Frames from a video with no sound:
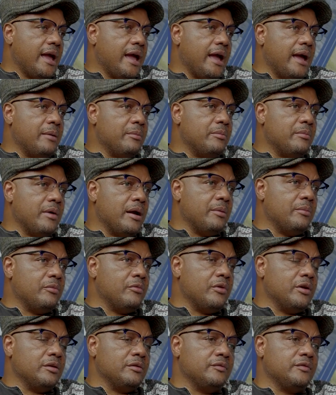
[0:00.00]
I'm
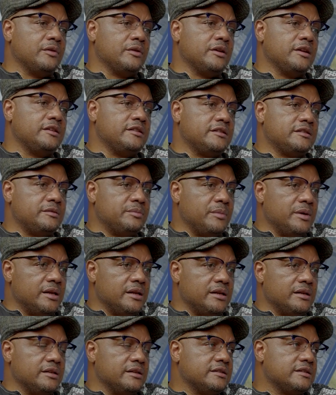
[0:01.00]
one of the richest
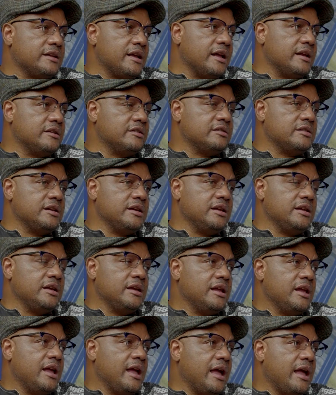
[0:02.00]
men in this
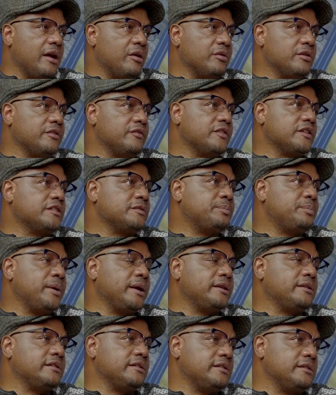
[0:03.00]
country. I would have
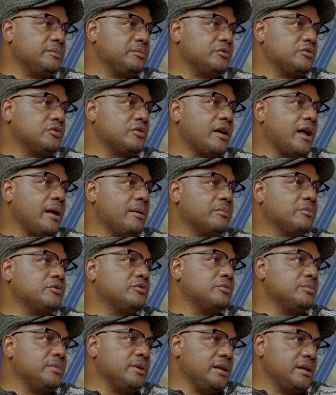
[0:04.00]
expected him to come
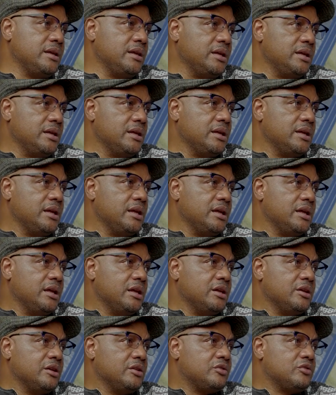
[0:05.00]
to me
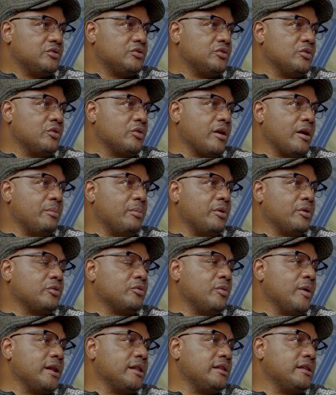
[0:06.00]
to talk
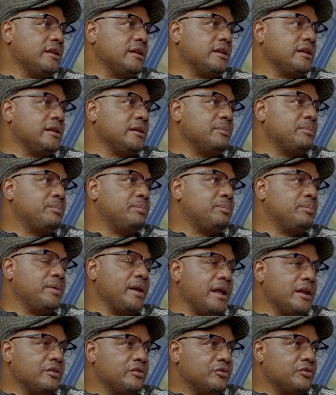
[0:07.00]
about what they
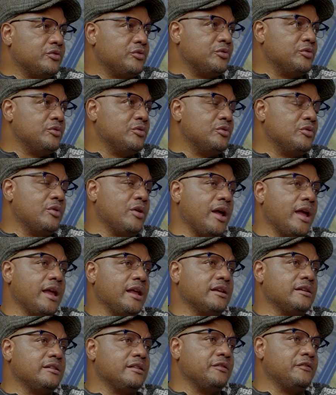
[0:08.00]
plan to do
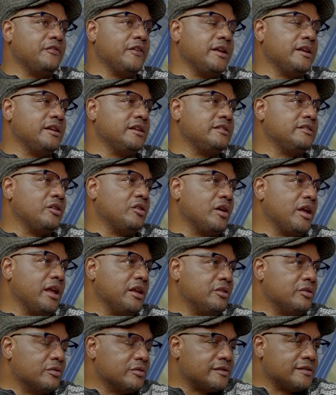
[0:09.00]
and the financial
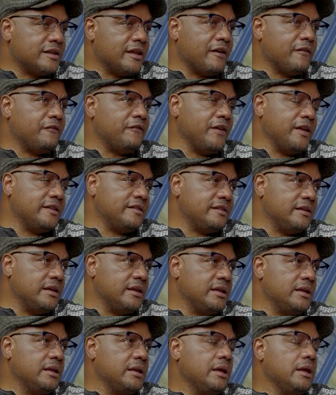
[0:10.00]
hurdles they are
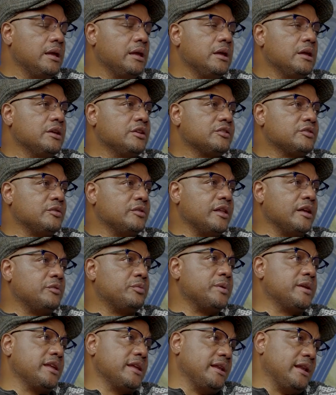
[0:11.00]
facing so
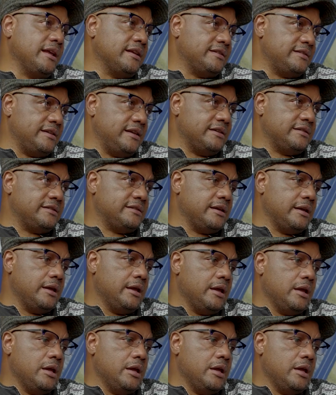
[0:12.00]
that we can assist.